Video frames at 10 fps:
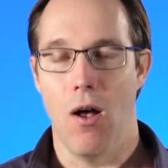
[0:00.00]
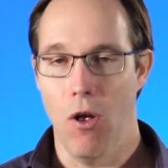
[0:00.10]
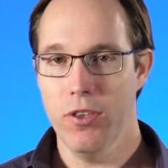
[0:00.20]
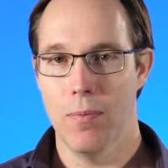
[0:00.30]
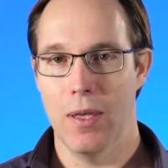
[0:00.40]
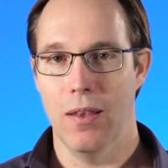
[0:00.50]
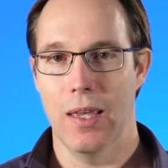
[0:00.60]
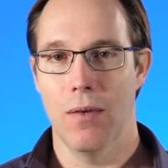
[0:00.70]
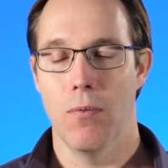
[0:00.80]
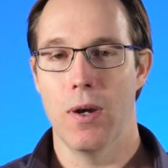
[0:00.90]

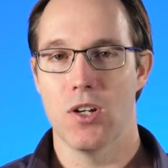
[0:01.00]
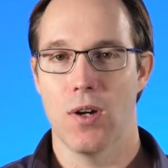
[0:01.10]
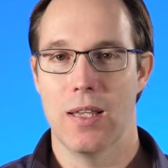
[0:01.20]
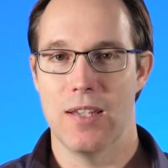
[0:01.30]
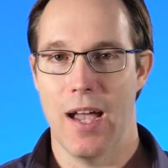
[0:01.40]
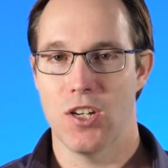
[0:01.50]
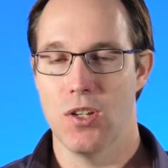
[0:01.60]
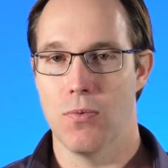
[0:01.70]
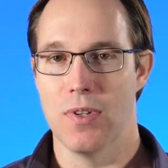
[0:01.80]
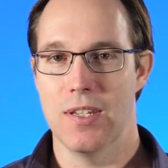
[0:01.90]
Ultimately, when a transaction
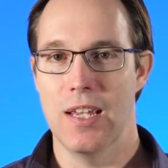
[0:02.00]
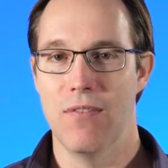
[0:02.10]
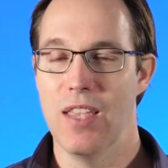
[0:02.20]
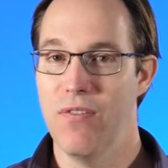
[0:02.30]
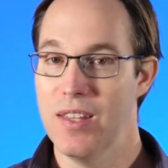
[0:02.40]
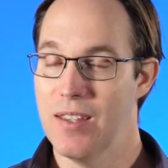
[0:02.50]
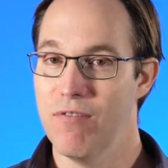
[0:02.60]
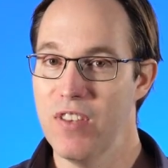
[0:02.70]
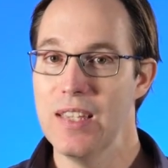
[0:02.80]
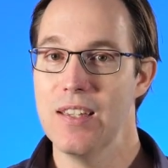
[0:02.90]
is received, if it's a
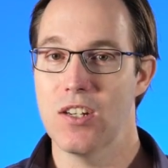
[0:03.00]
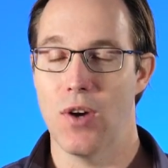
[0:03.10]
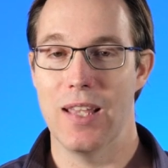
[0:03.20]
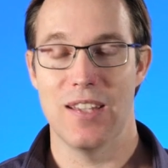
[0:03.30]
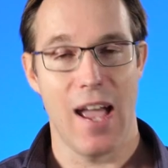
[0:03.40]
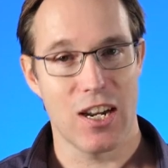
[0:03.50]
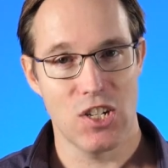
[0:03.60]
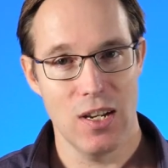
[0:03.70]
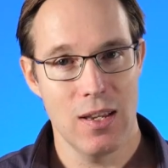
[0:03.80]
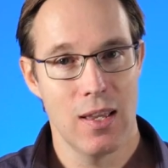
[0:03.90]
Visa
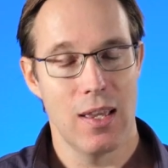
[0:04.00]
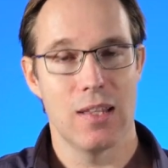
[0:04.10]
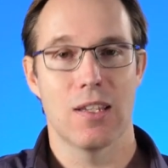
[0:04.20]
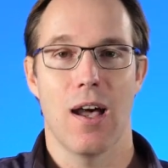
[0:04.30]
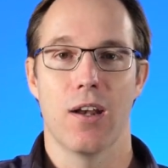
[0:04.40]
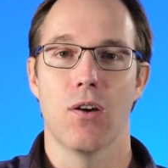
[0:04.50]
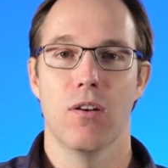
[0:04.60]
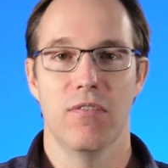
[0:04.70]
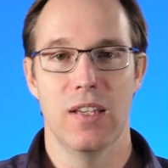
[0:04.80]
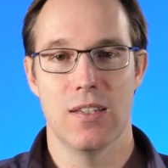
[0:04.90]
transaction, it's got to go
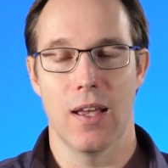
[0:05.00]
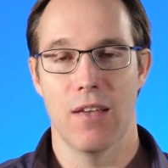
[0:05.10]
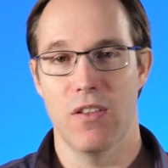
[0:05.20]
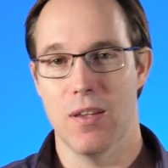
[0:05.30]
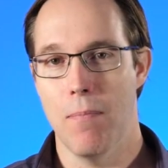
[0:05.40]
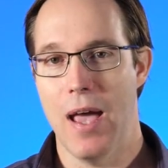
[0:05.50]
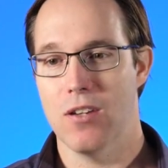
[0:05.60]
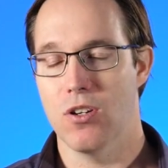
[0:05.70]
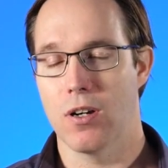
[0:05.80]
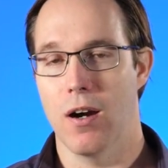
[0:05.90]
to Visa. If it's a
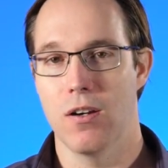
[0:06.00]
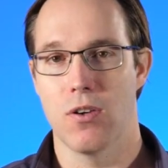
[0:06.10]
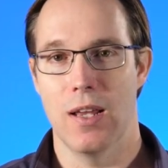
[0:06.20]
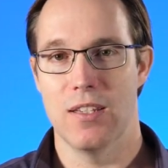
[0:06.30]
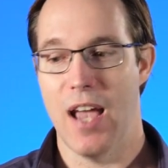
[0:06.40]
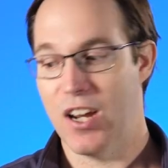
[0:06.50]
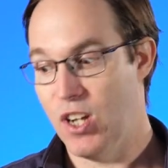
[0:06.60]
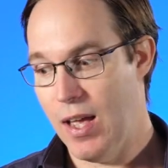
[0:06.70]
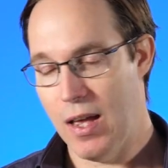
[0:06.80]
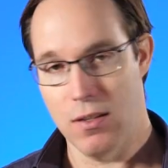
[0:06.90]
Mastercard
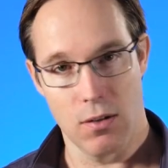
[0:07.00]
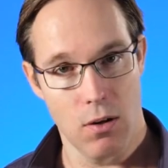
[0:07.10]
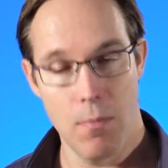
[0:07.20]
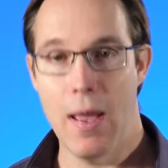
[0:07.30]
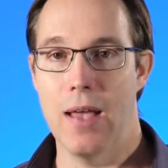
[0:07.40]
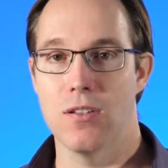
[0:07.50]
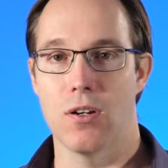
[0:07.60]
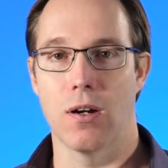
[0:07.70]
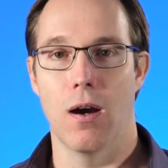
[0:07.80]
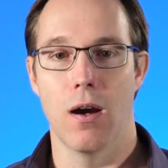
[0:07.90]
transaction, it has to go to
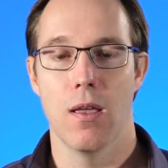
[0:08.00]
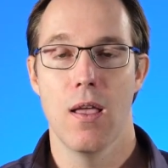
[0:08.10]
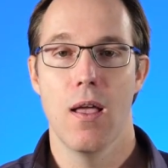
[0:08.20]
Mastercard.